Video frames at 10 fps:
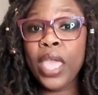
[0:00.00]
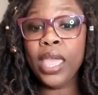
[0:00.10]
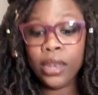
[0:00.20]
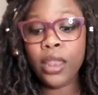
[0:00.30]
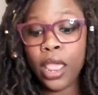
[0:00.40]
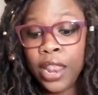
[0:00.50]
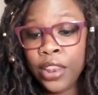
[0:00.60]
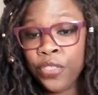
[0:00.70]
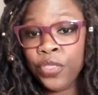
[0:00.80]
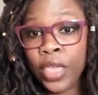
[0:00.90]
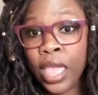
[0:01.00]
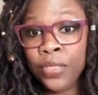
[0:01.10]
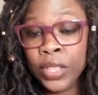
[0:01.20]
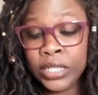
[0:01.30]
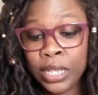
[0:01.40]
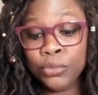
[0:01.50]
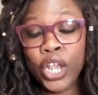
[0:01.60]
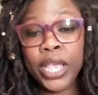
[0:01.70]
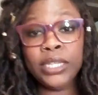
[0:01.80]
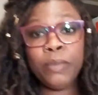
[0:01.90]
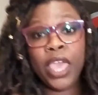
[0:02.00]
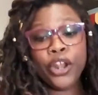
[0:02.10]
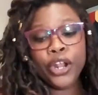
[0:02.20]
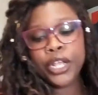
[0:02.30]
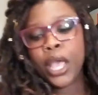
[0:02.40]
and the subject matter,